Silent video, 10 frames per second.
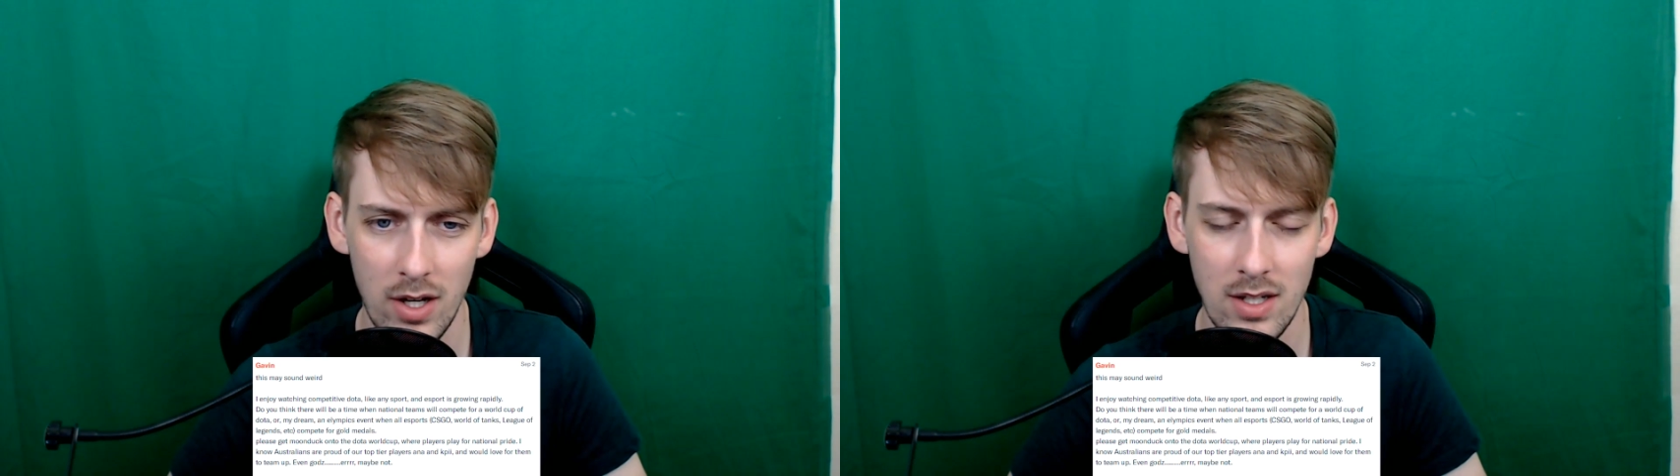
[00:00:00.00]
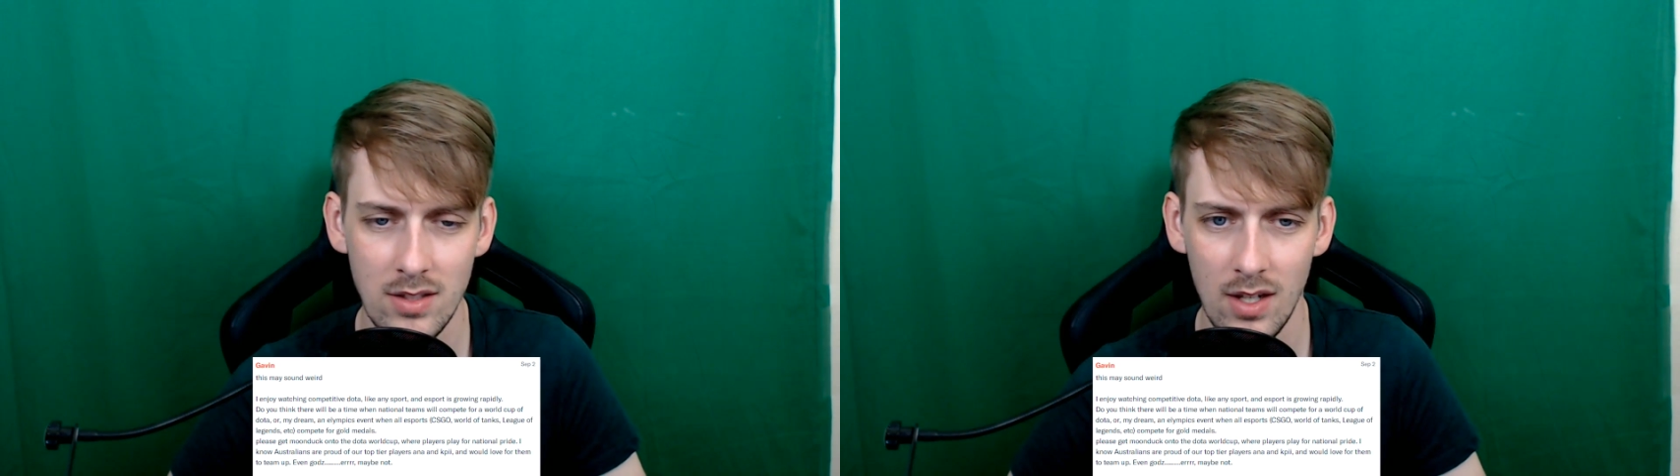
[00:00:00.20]

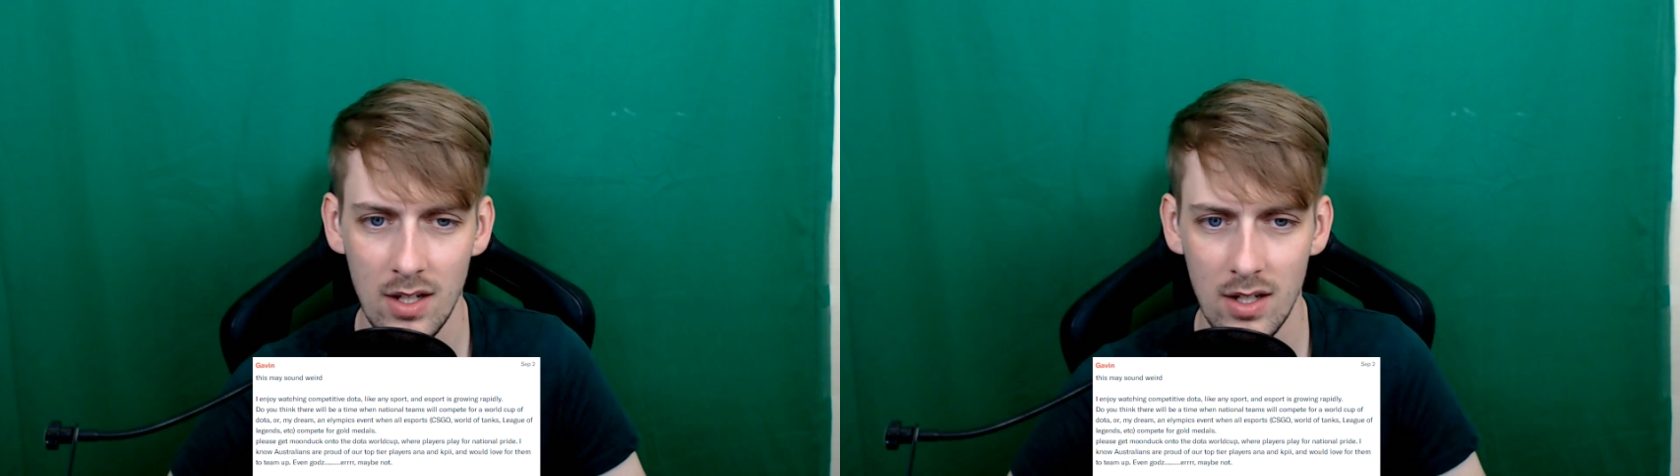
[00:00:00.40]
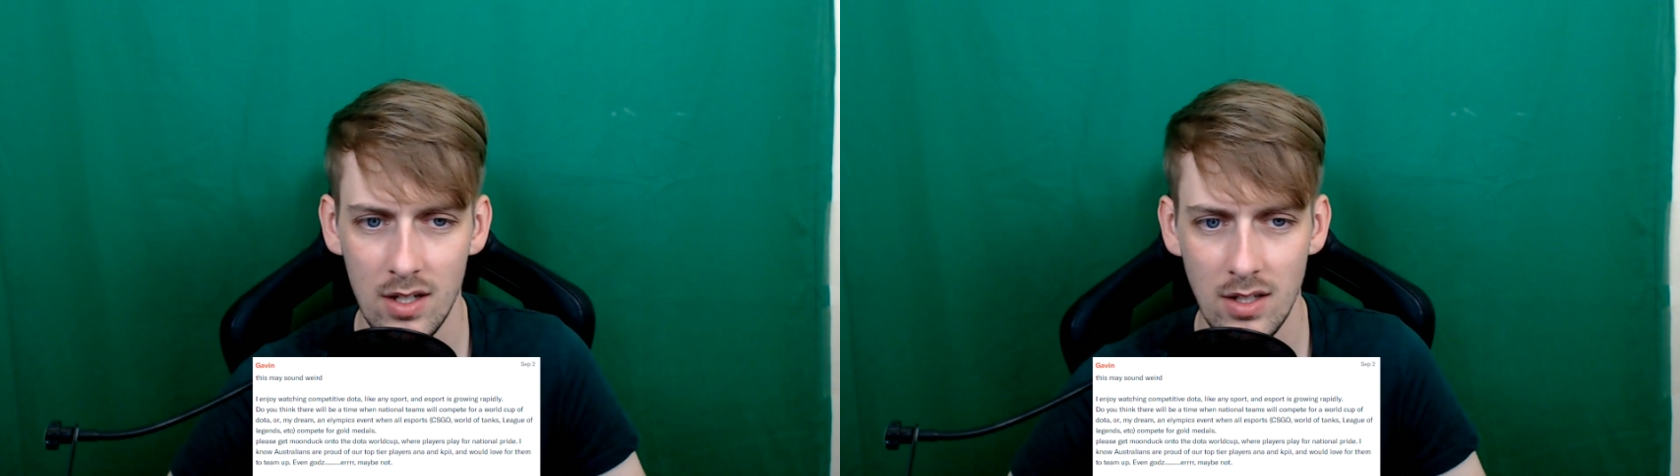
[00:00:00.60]
He's like
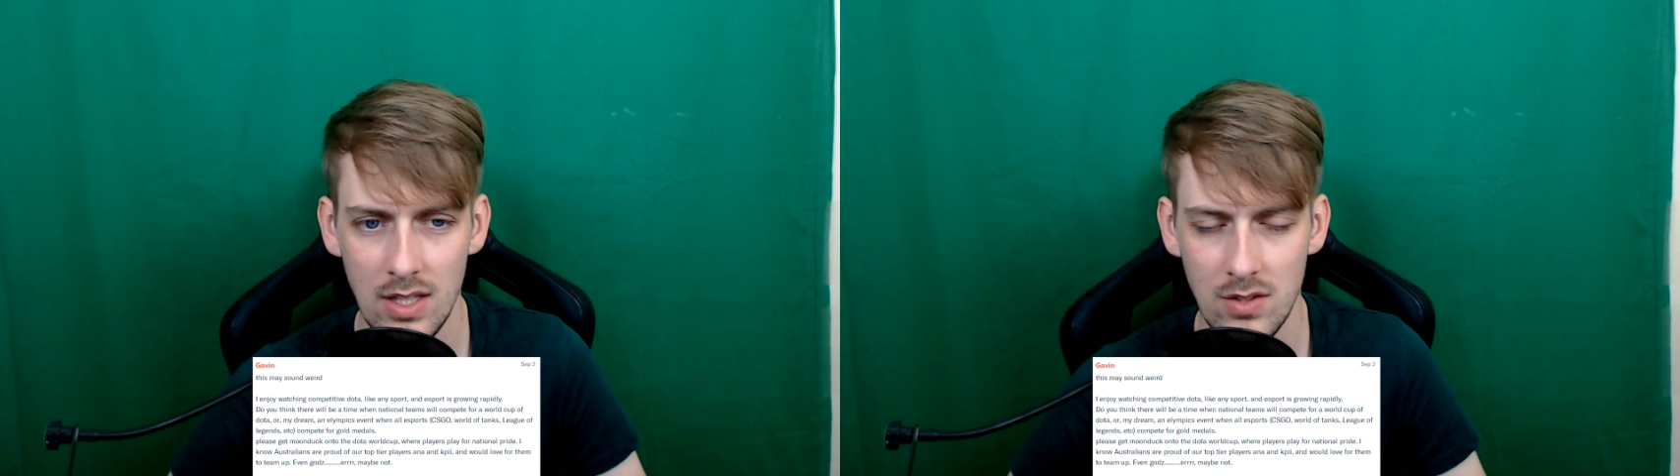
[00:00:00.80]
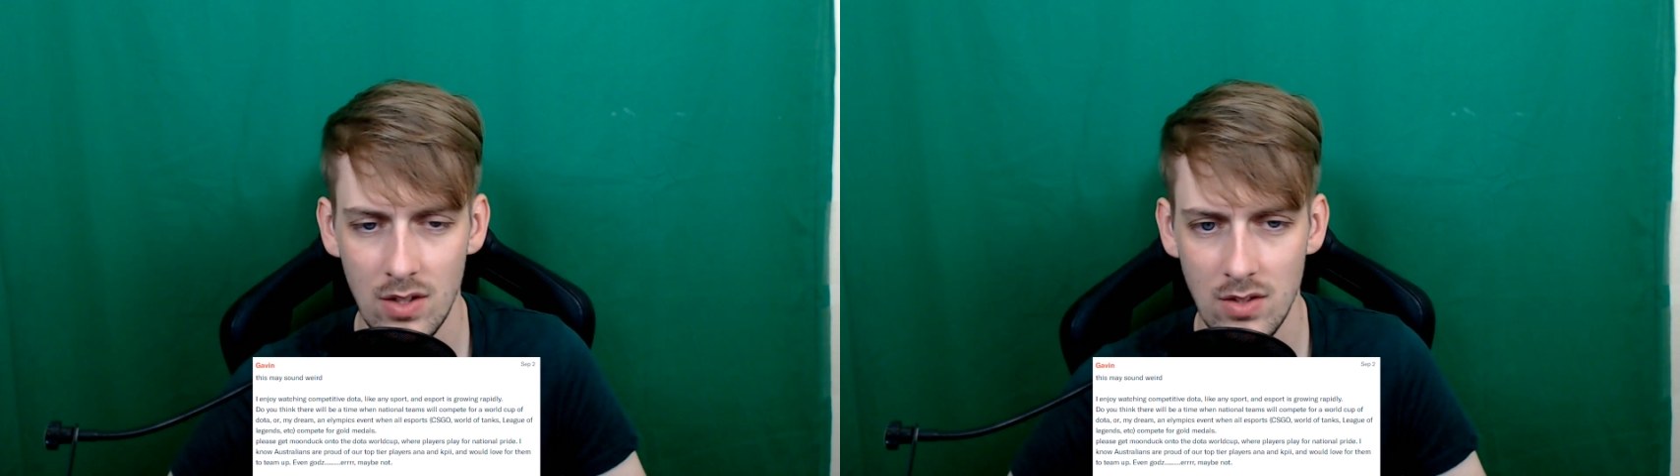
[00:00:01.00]
at
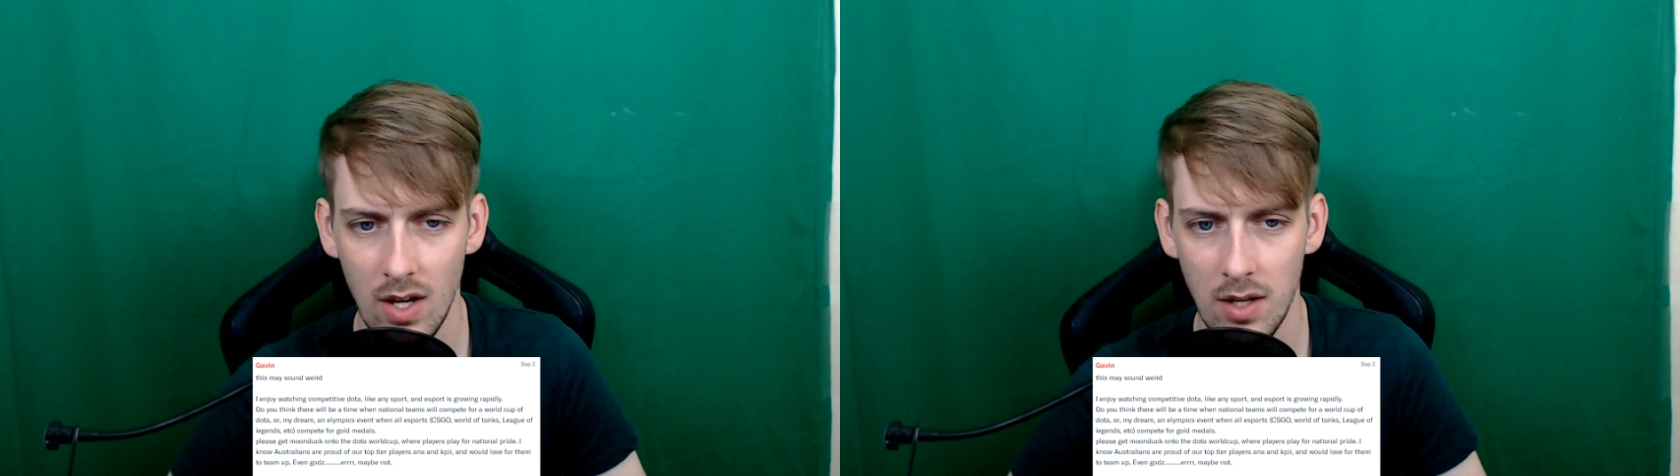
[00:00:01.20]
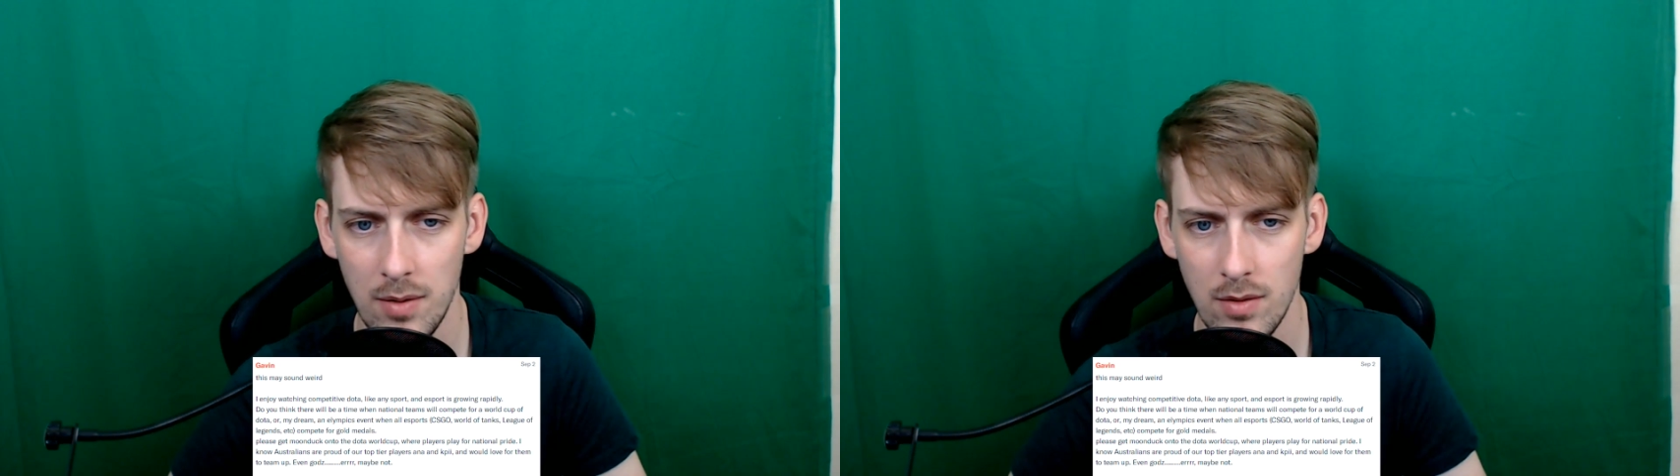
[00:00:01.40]
least 6K,
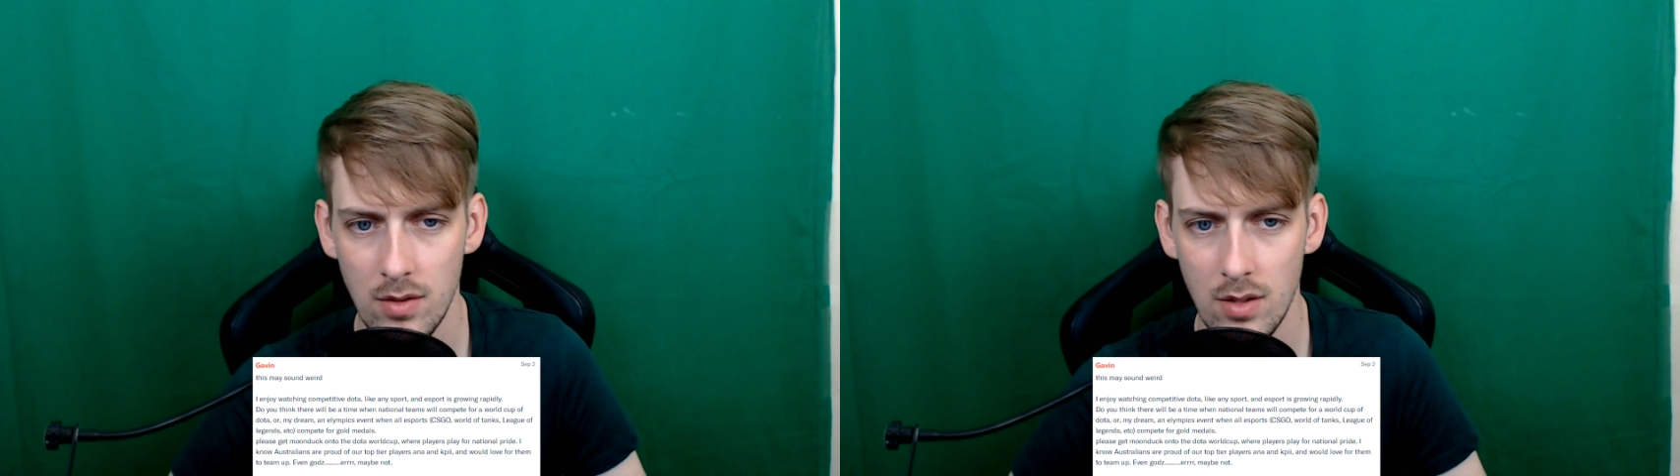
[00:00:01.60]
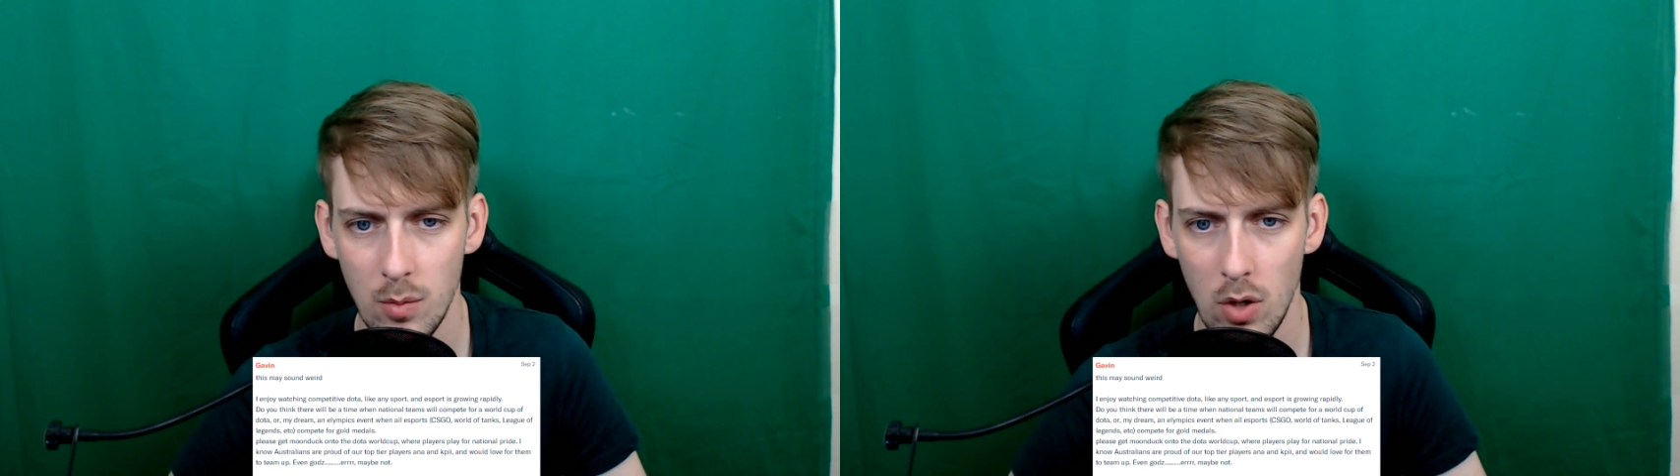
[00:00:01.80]

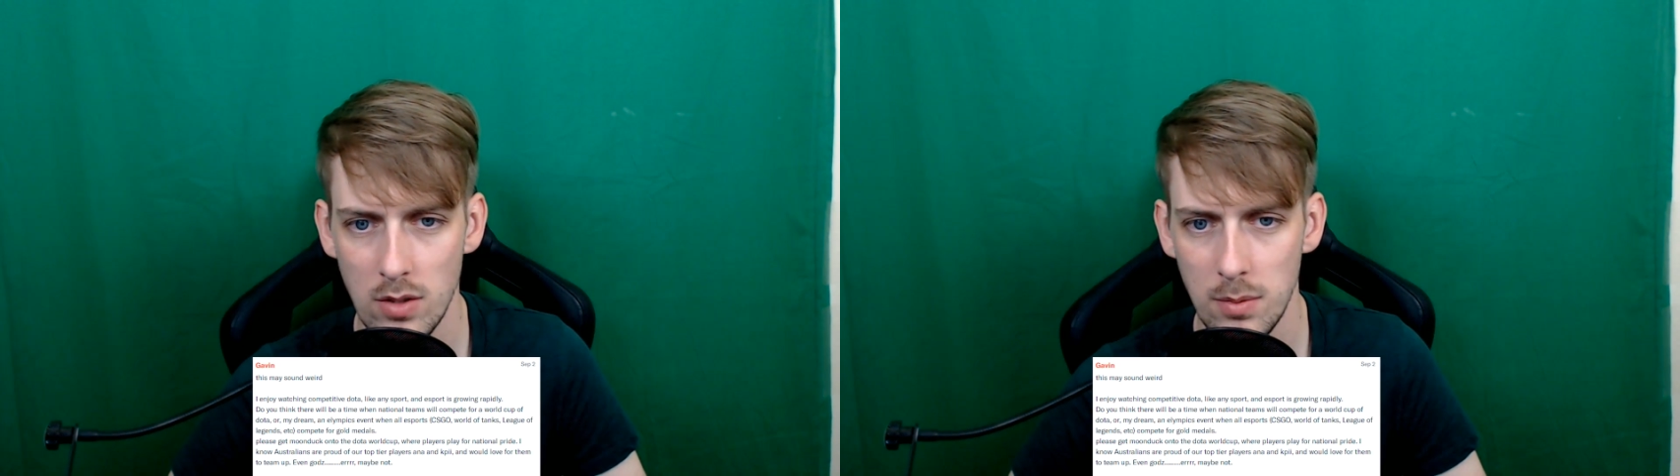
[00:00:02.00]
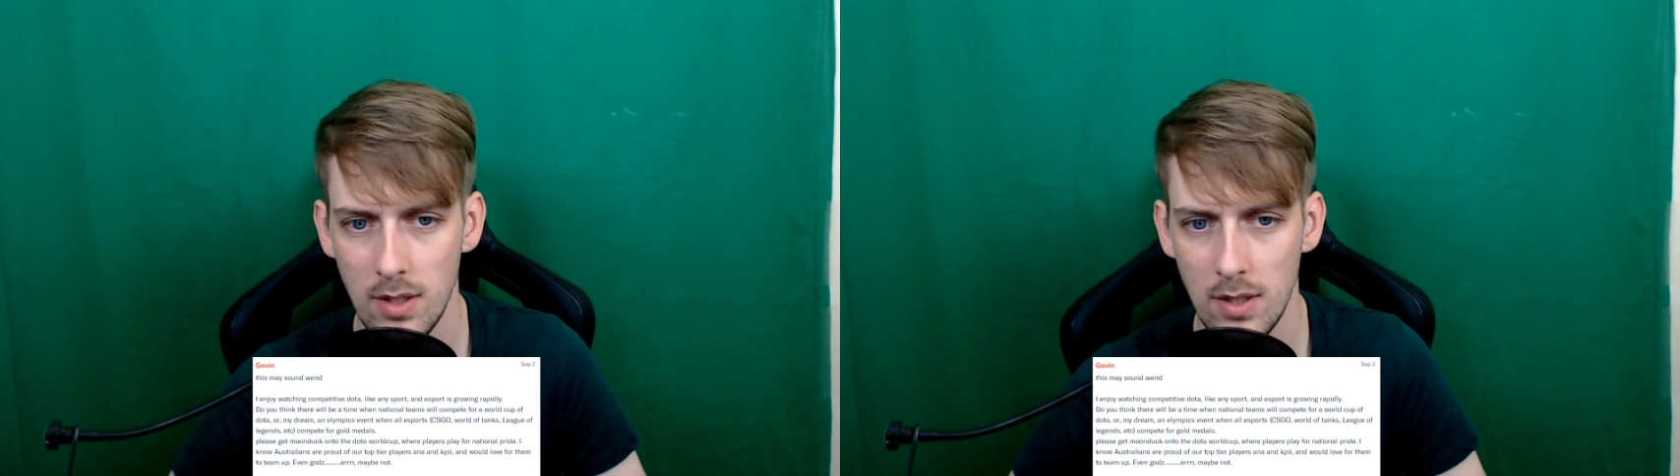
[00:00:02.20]
approximately.